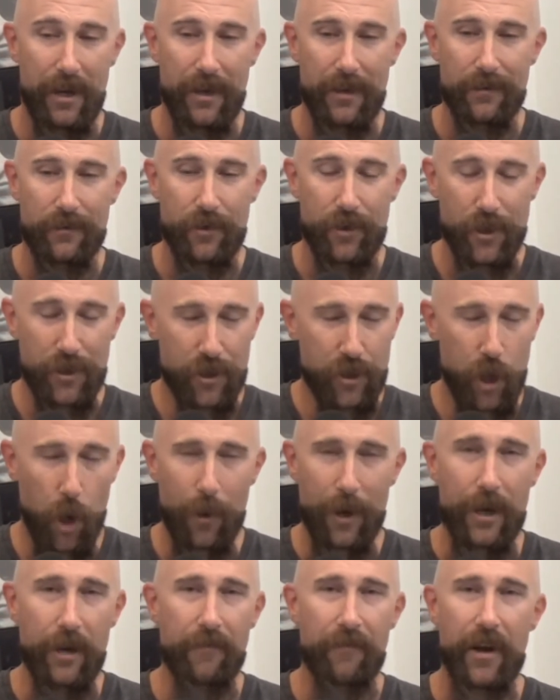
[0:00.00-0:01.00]
Just
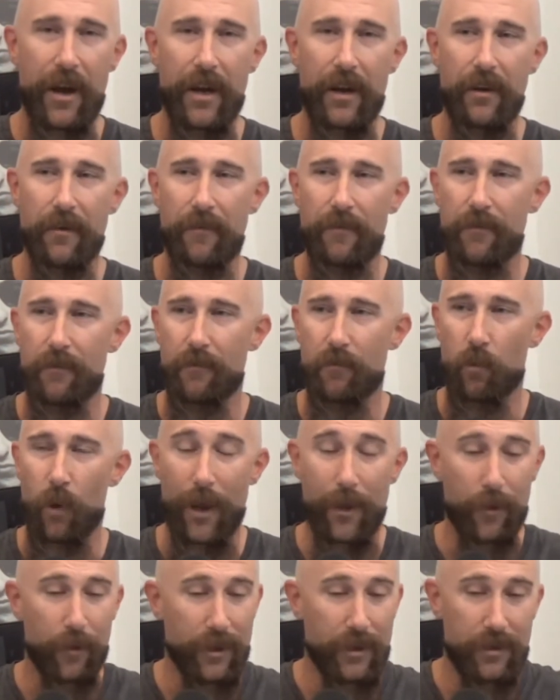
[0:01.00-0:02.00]
so innovative,
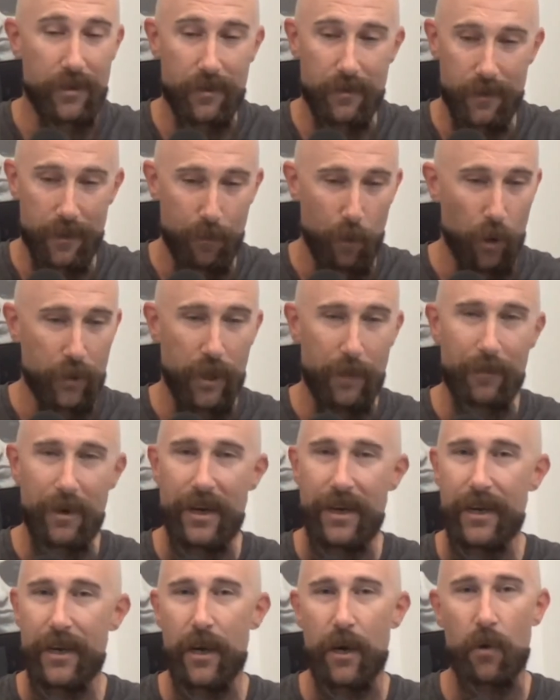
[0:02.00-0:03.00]
whether it's the
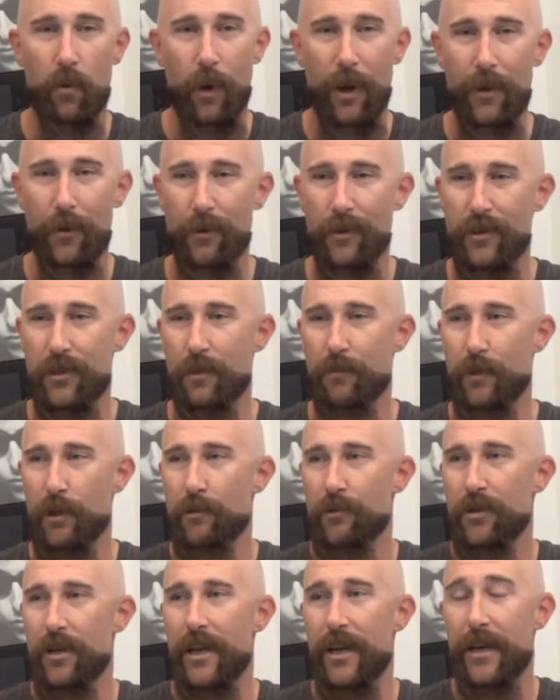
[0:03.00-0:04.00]
multimedia, whether it's the
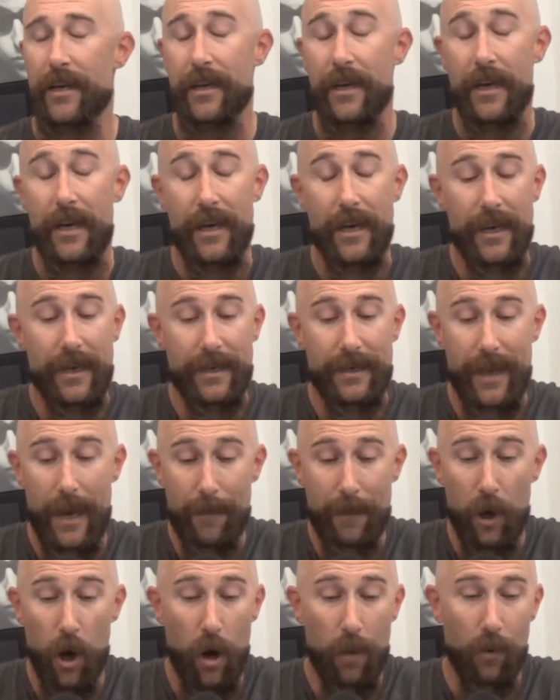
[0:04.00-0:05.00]
music.
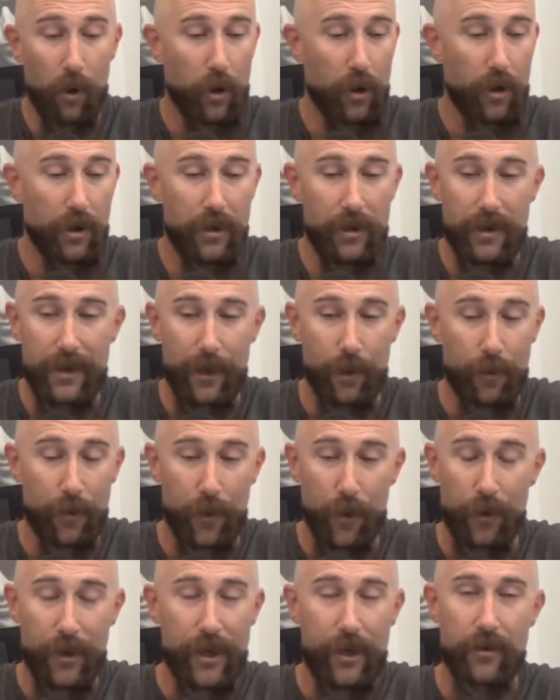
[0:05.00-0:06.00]
Damon Albarn, you know,
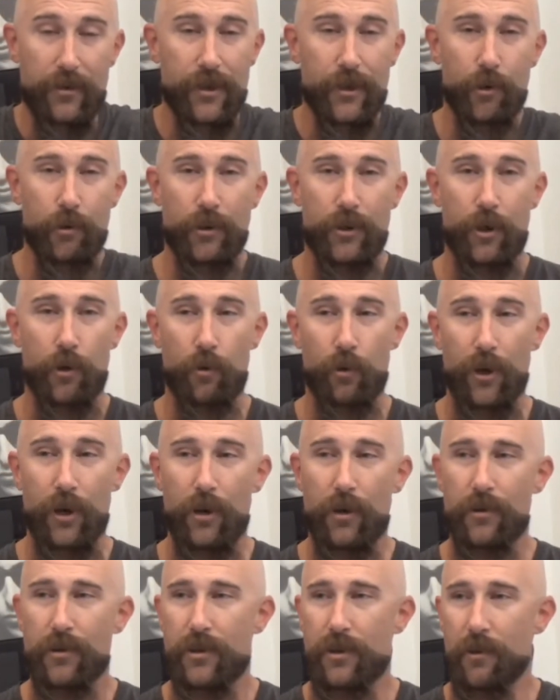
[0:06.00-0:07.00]
30 years into his
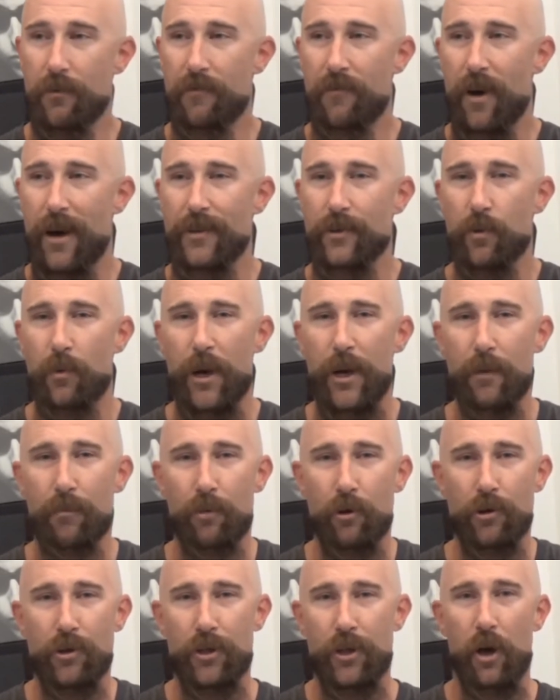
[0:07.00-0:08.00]
career, still finds a way to
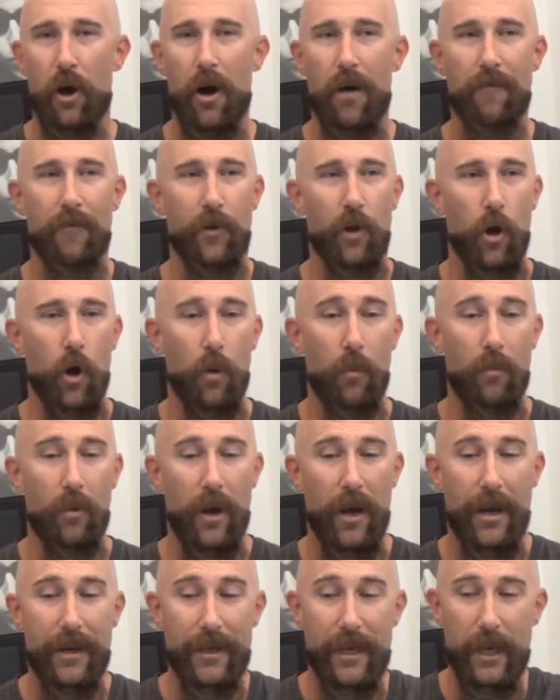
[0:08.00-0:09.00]
push the envelope
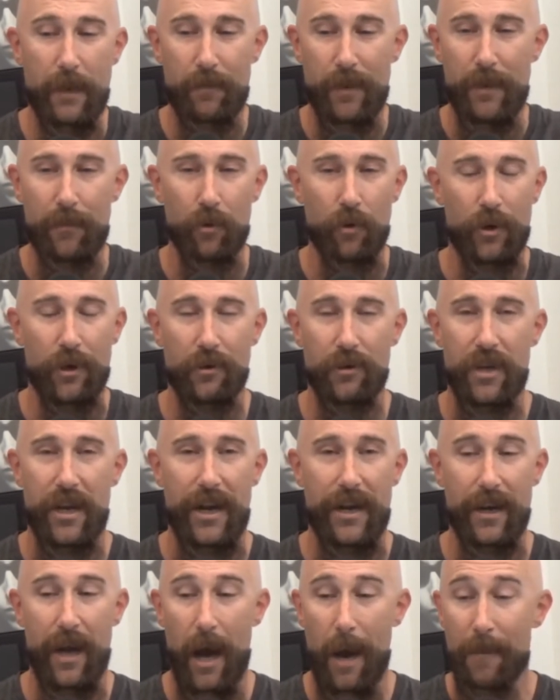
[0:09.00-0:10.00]
and keep people
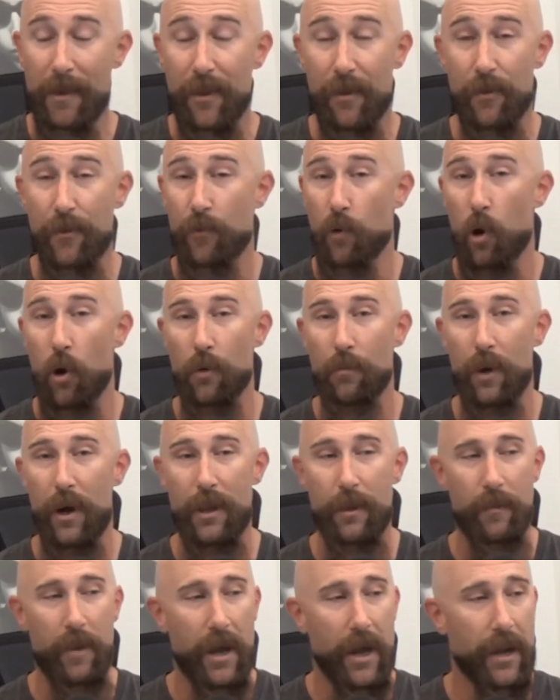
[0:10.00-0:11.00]
entertained. I'm enthralled by
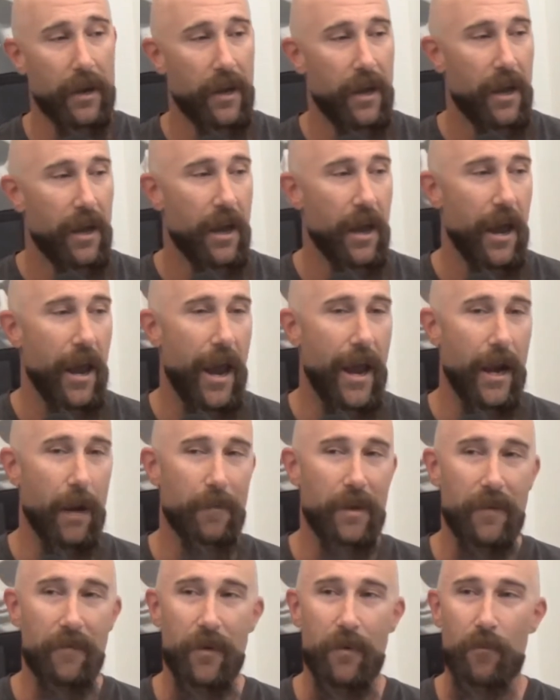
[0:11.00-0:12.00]
the man, and I'm
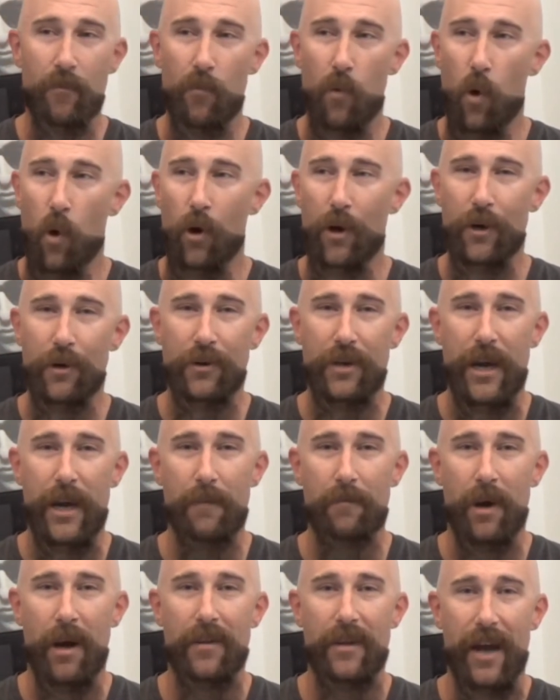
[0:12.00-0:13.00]
even more
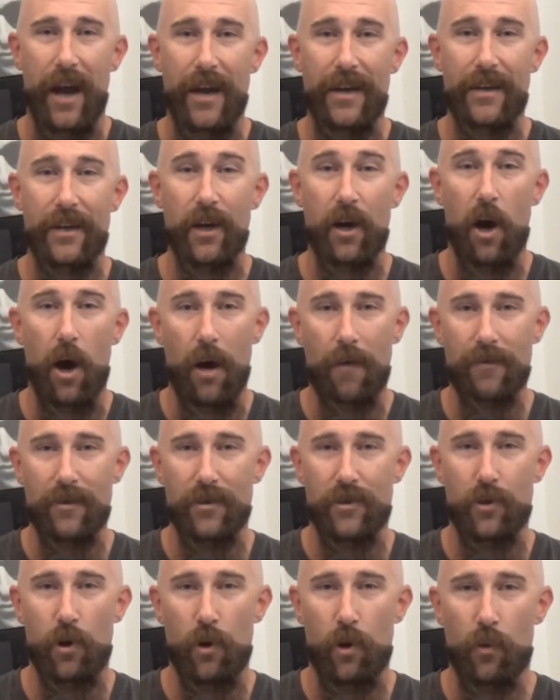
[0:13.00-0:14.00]
entertained by the idea of a
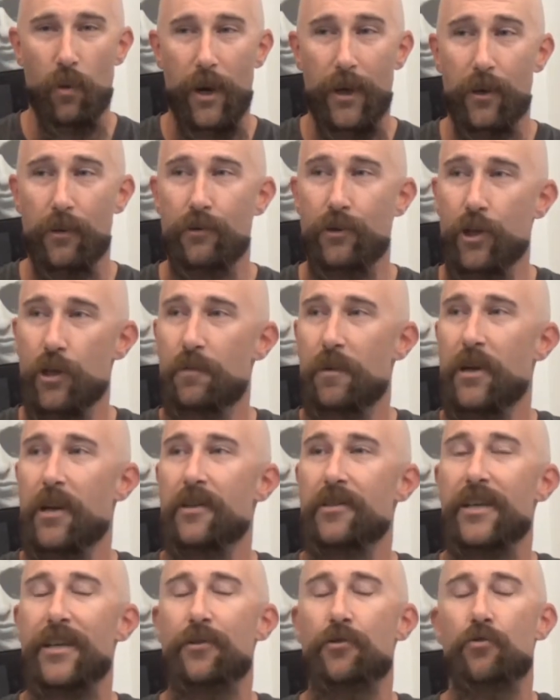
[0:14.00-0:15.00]
solo record just
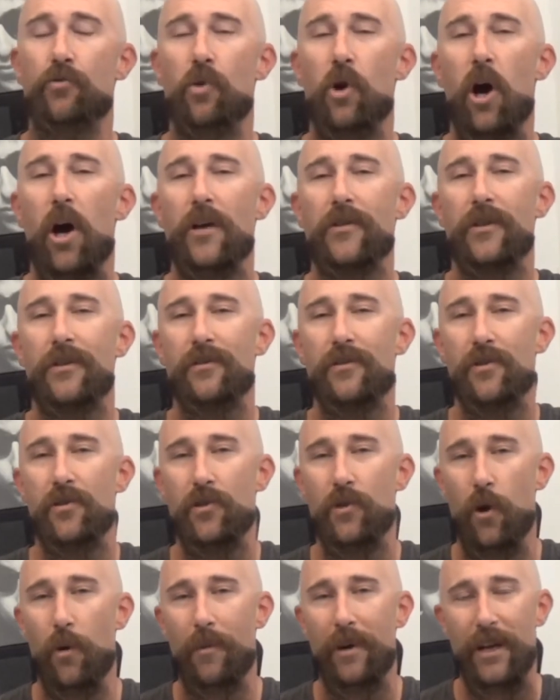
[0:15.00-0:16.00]
because he draws on
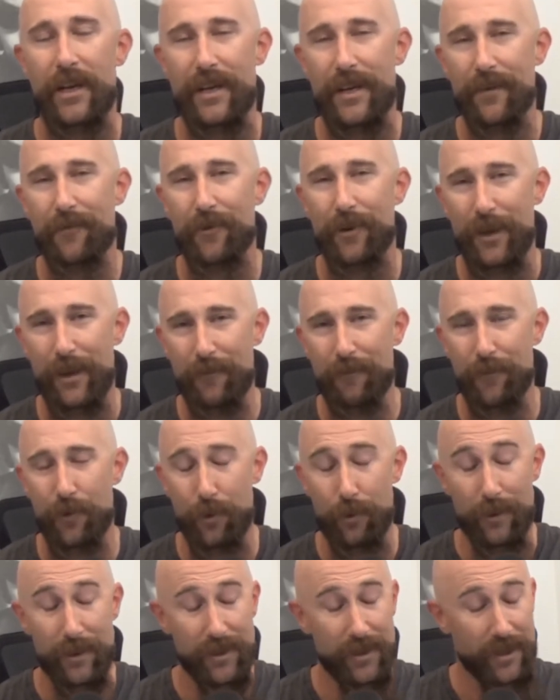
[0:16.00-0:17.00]
so many different
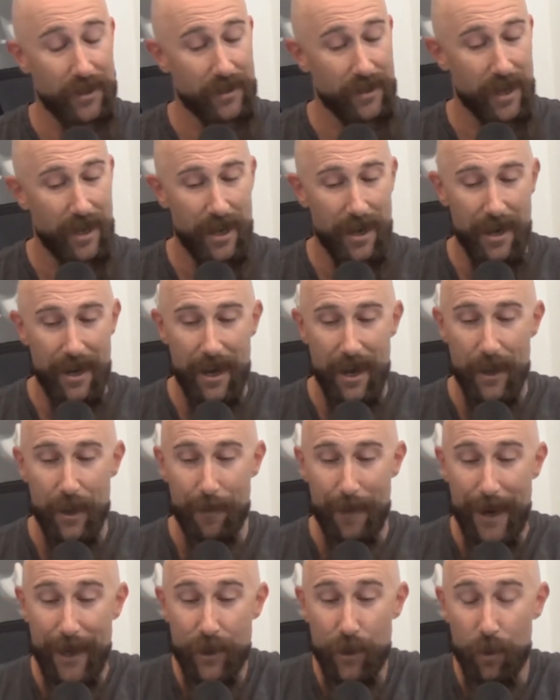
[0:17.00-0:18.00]
influences. The
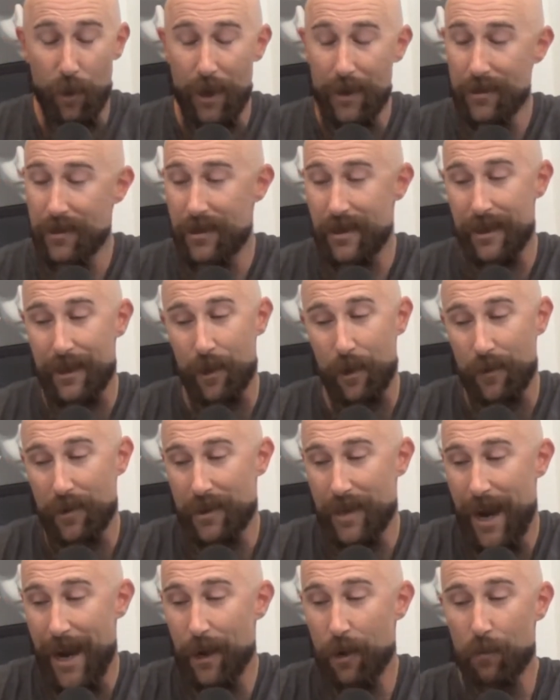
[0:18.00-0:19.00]
major ones, you know, the
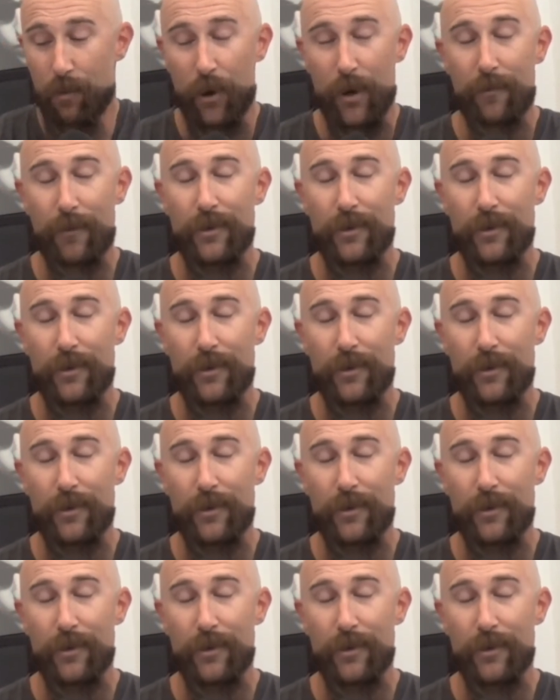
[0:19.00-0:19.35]
title pretty much